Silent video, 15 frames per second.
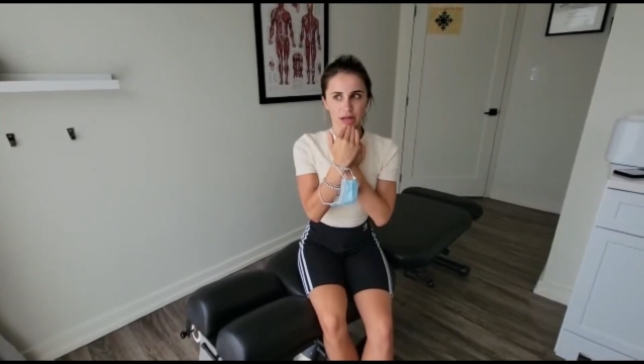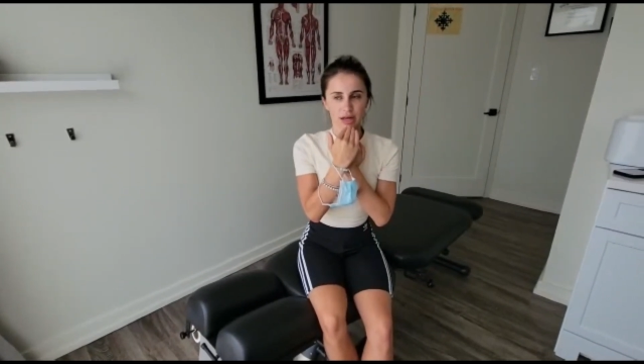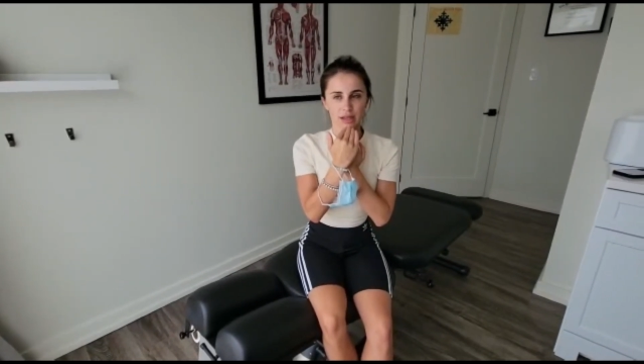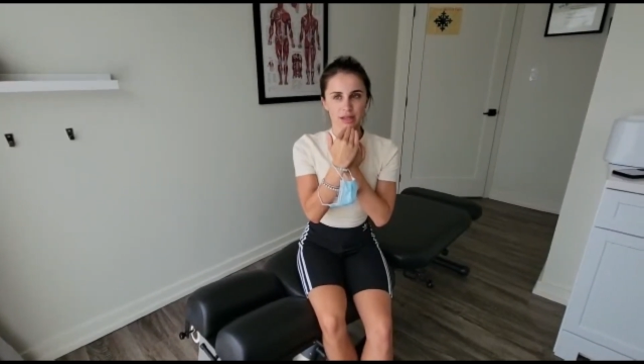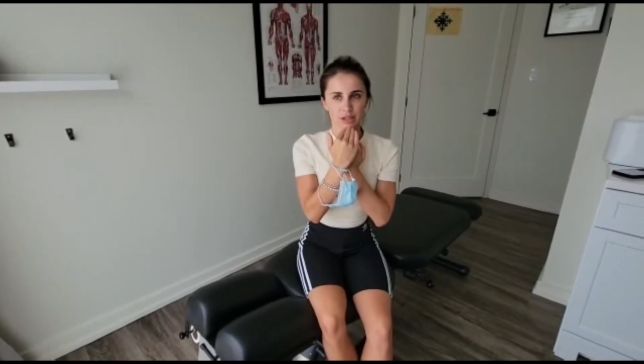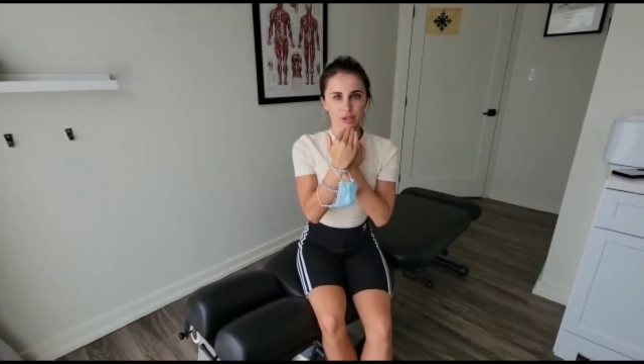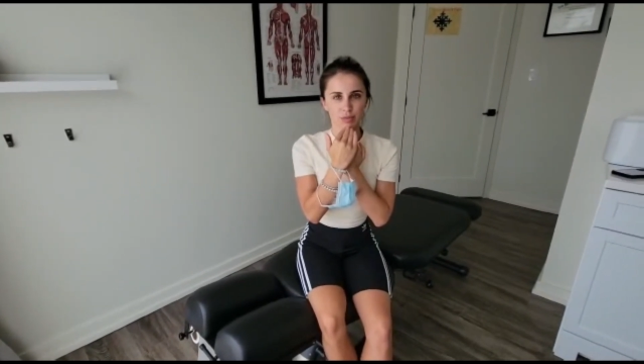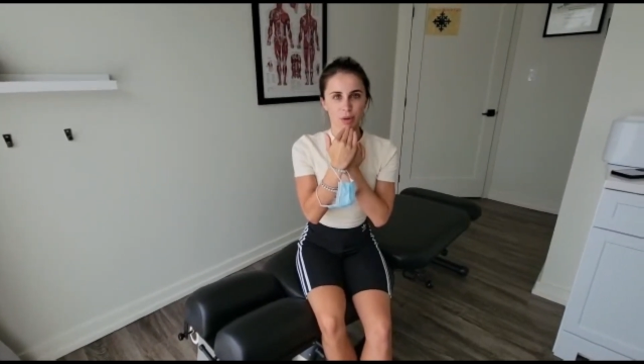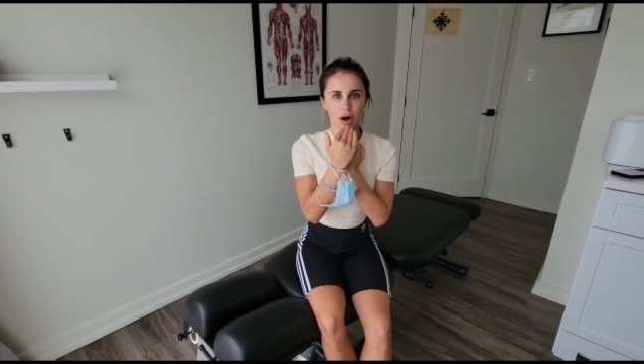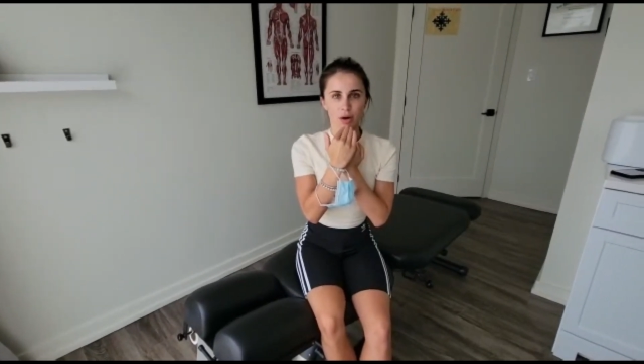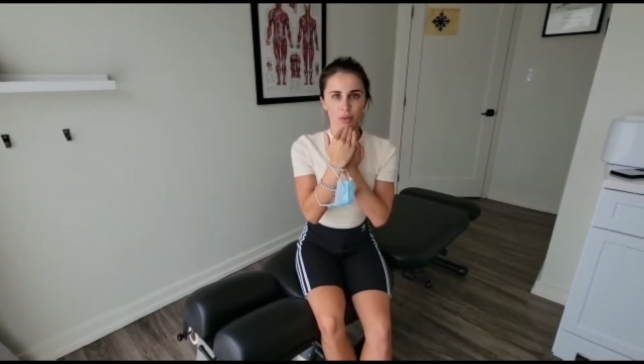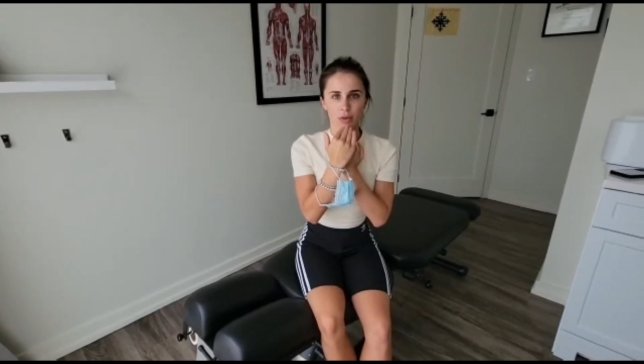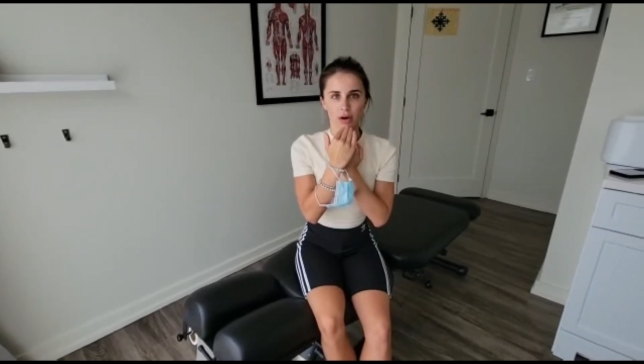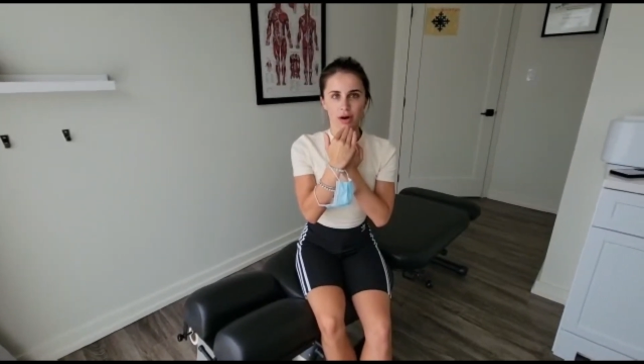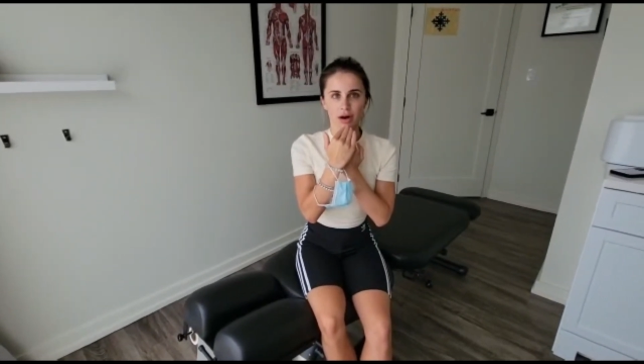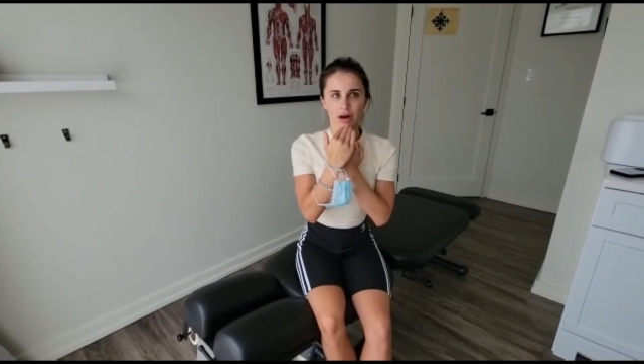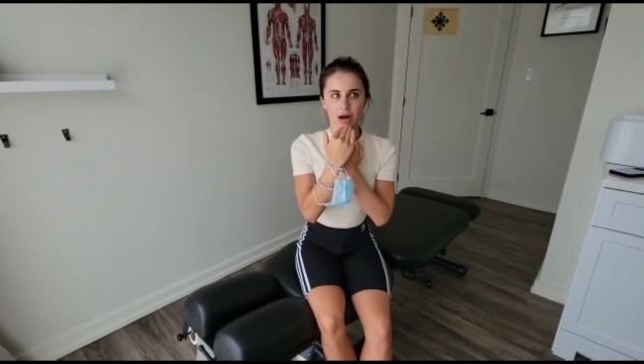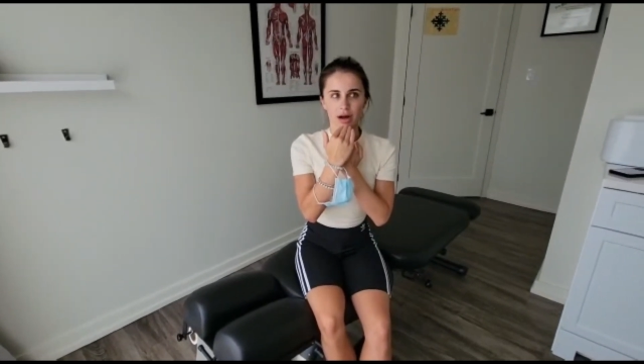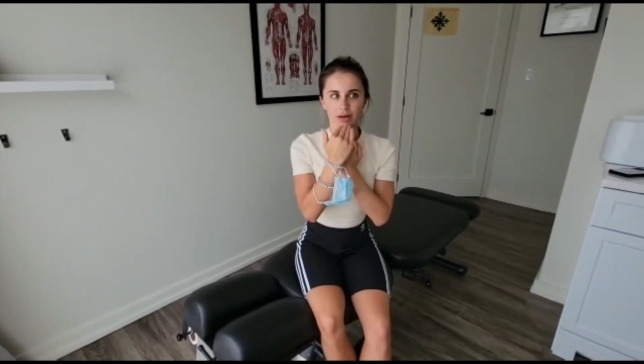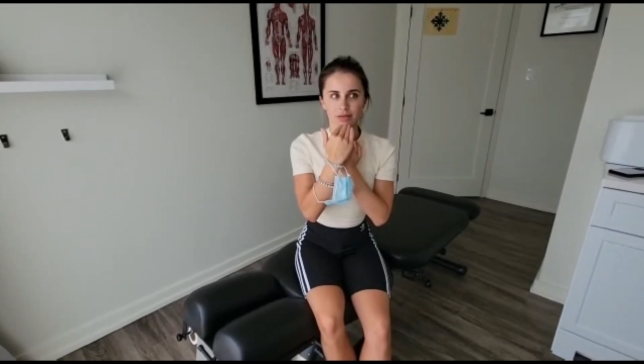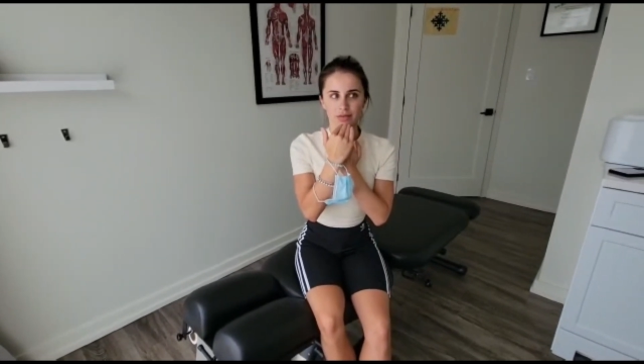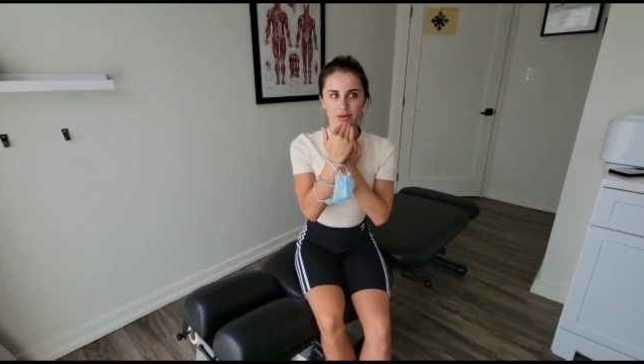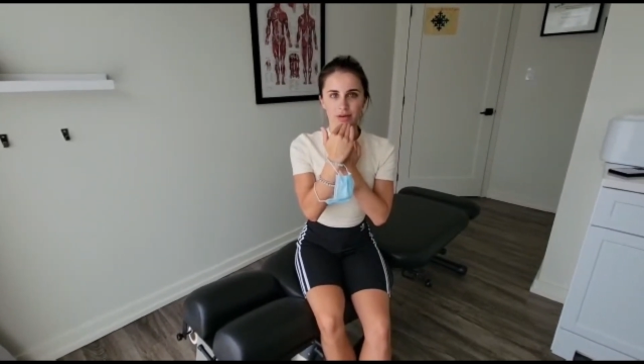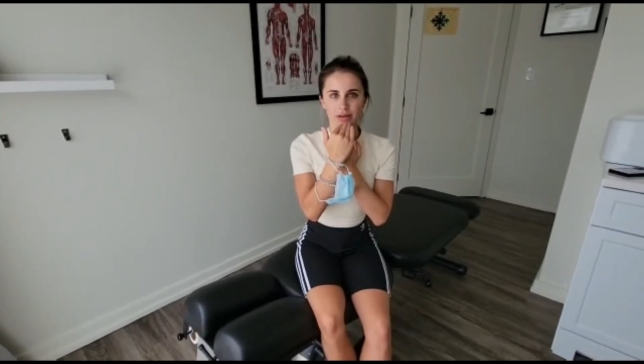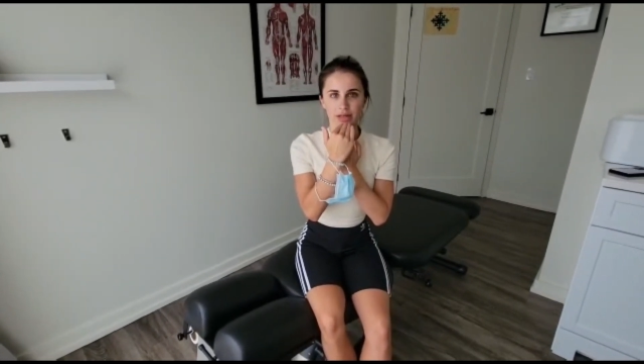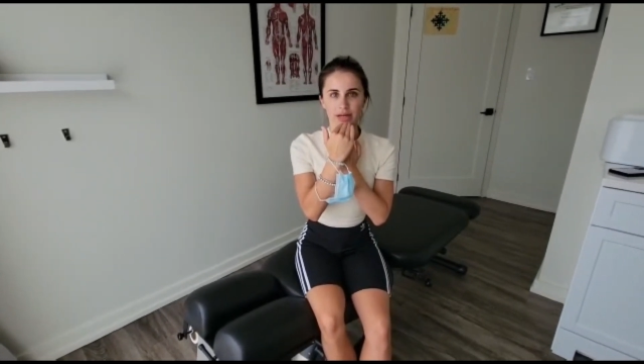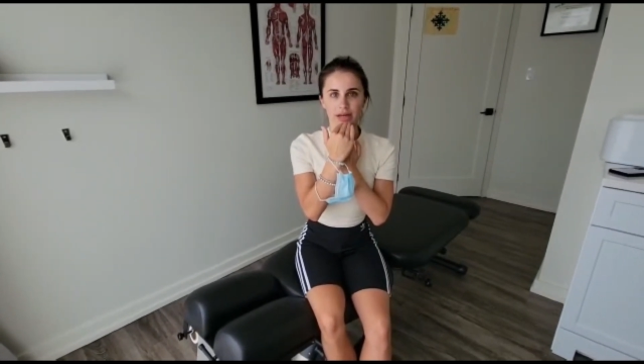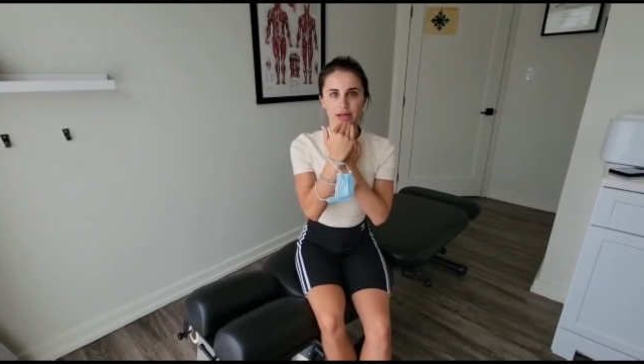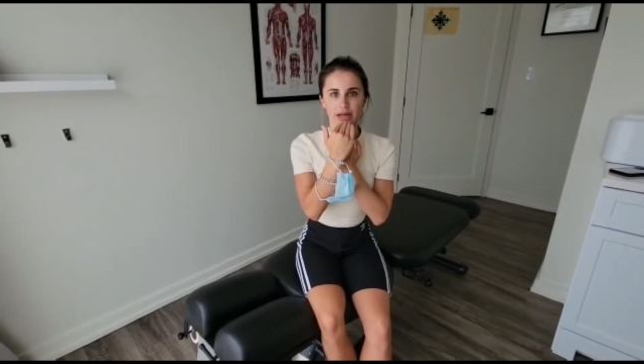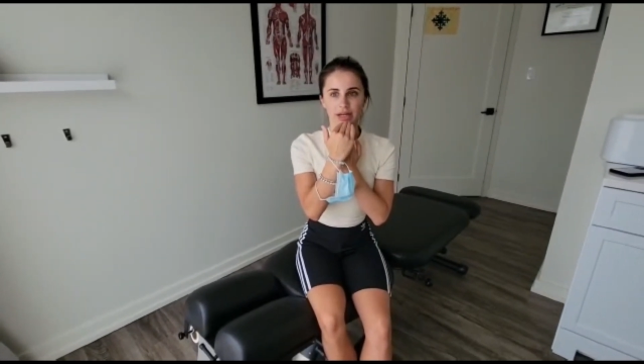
in the spot where I feel like